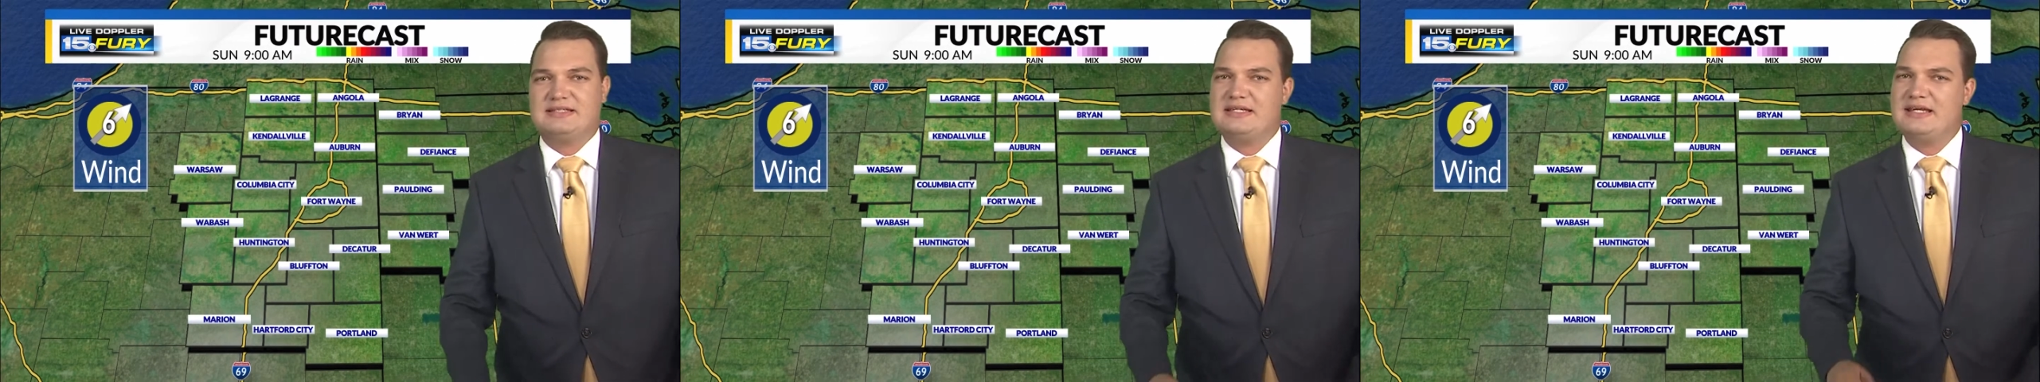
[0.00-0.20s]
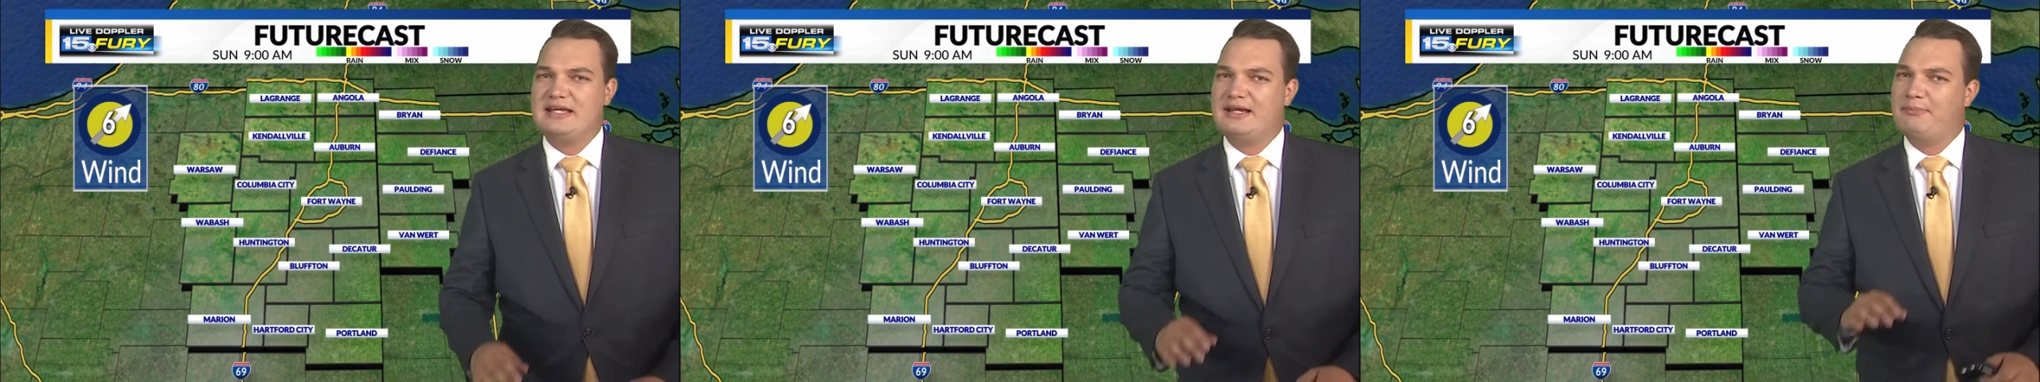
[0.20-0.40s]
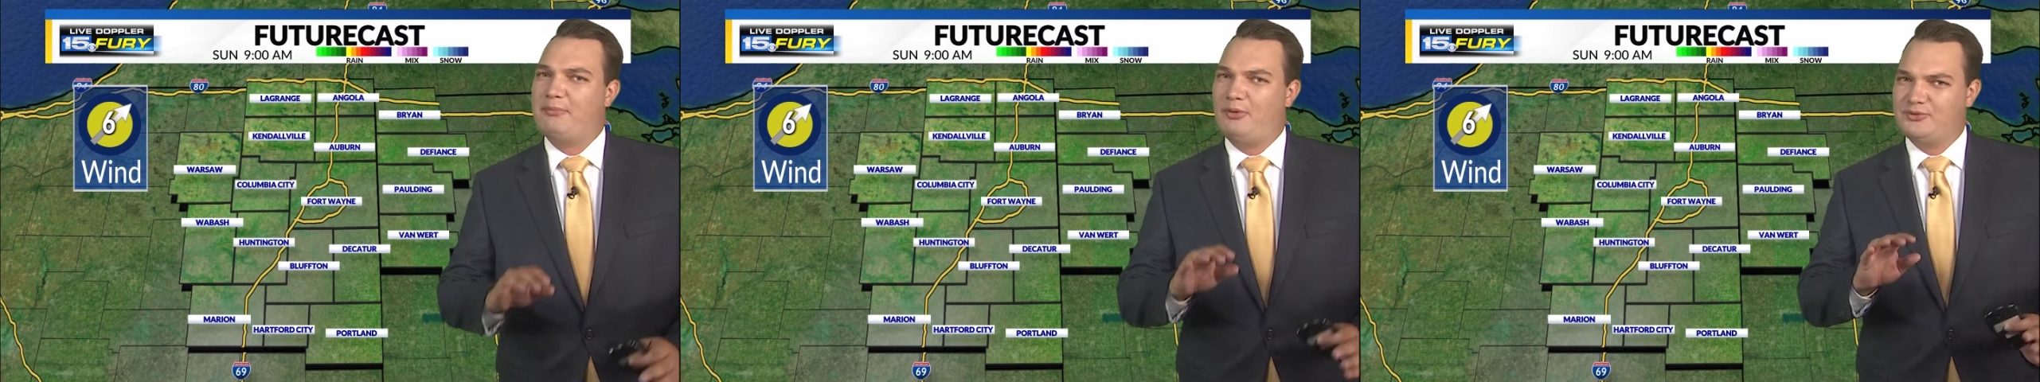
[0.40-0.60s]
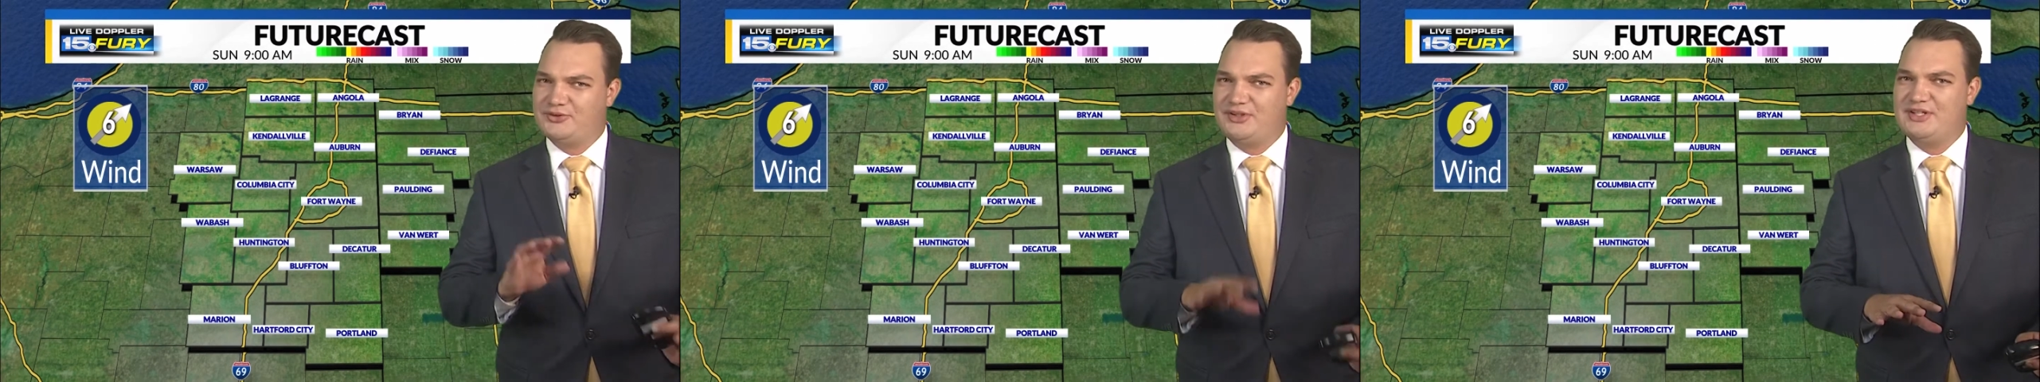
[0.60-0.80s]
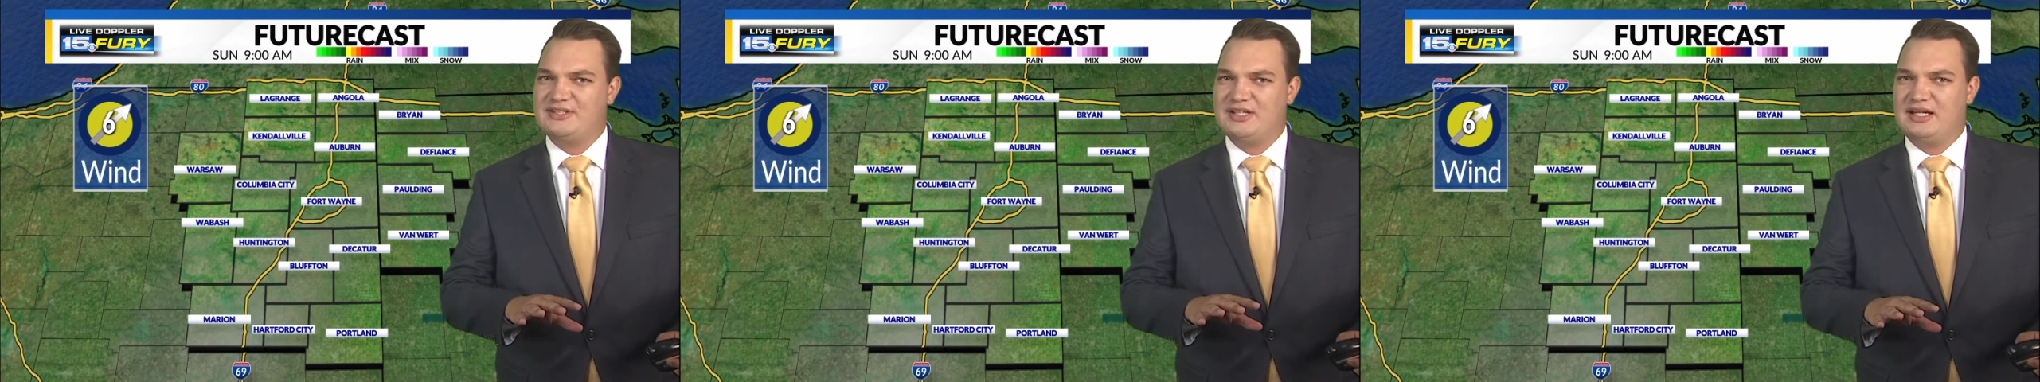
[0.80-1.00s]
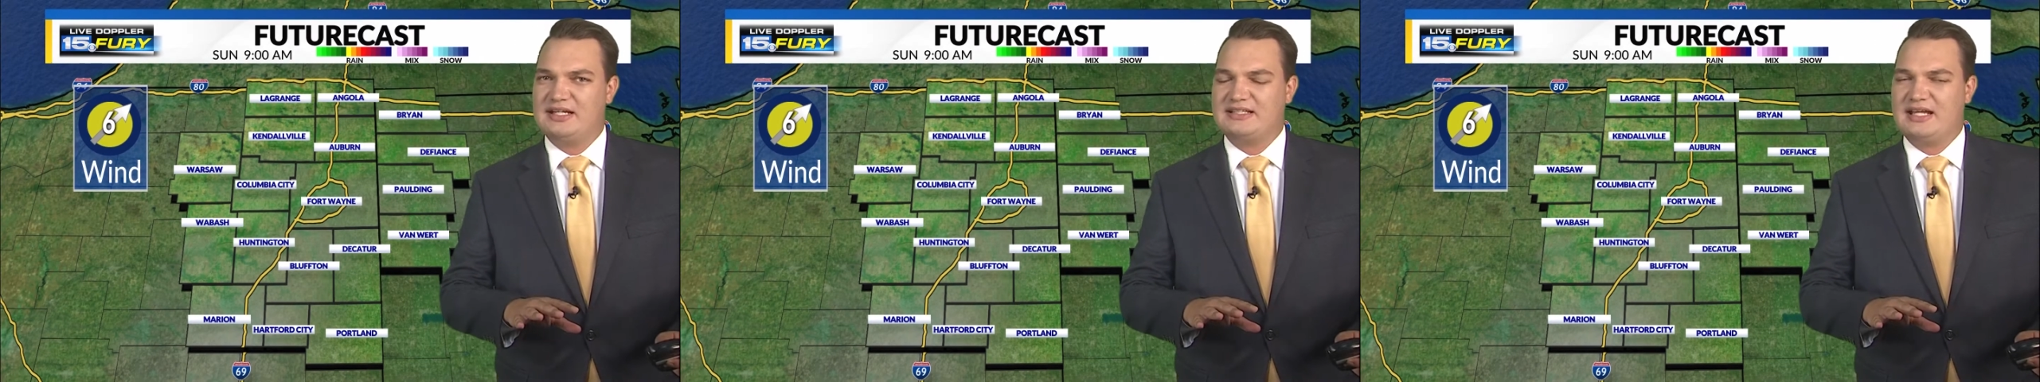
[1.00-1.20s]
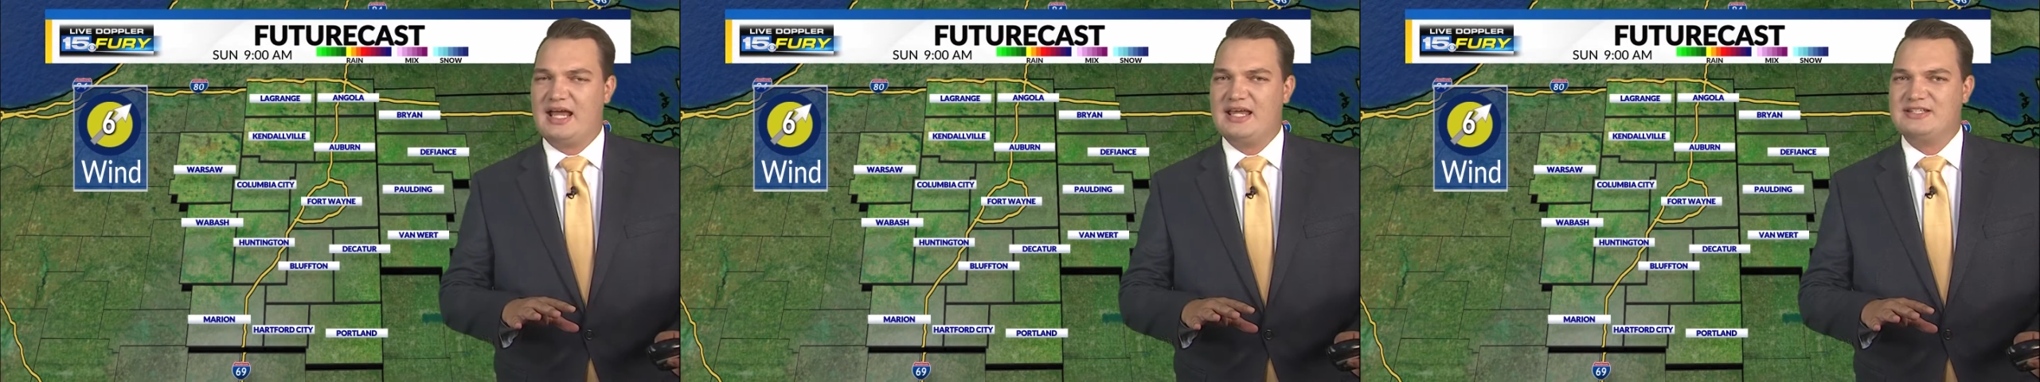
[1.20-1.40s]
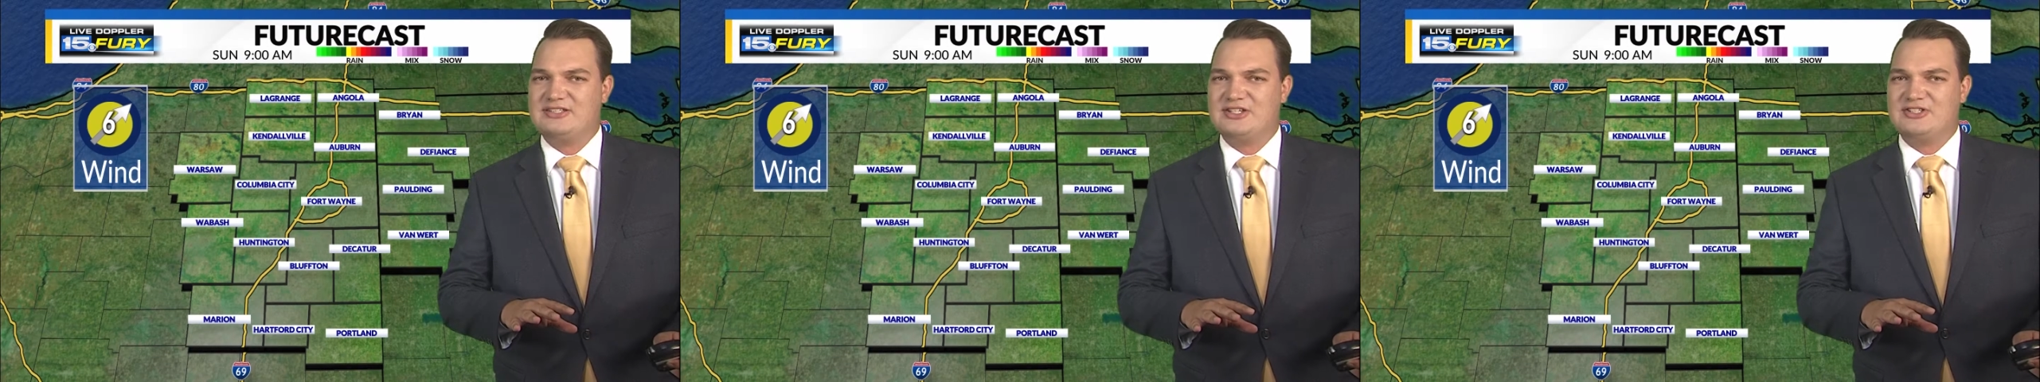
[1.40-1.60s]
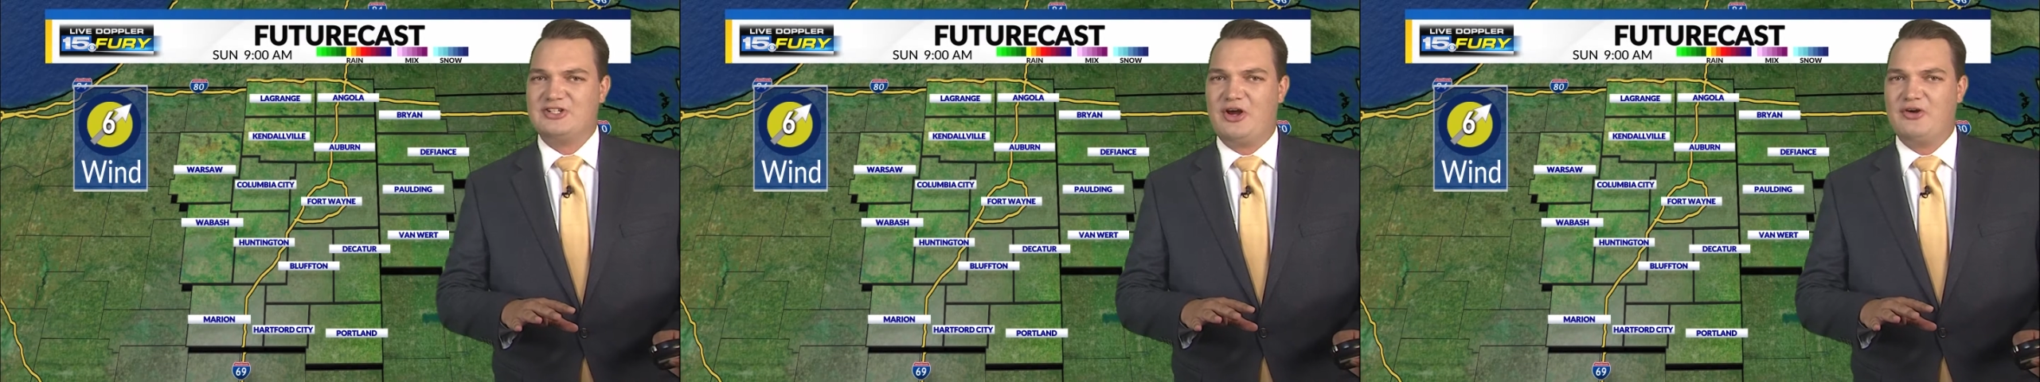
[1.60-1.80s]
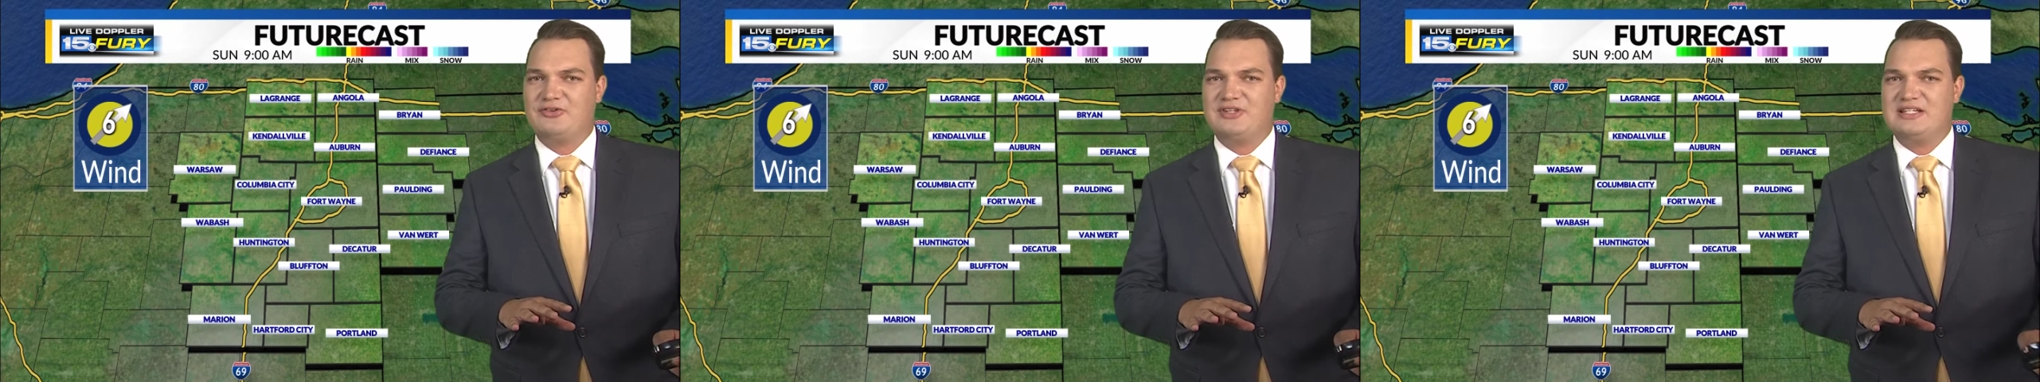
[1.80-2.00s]
Seeing mostly sunny skies to
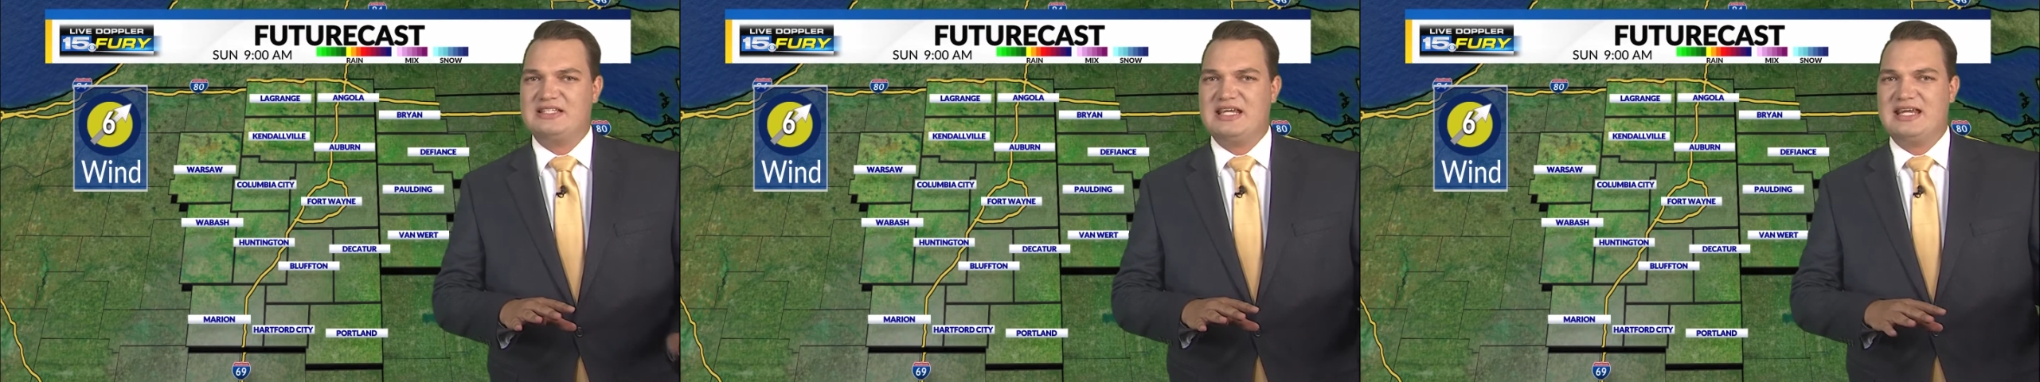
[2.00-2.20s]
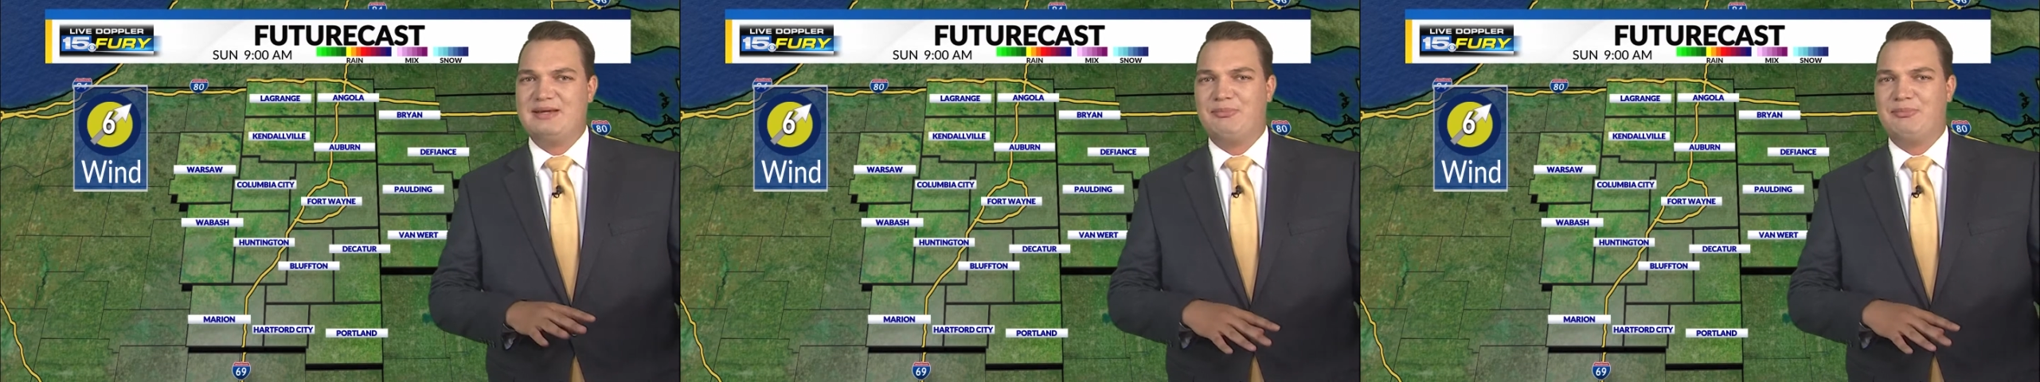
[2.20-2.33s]
start the day,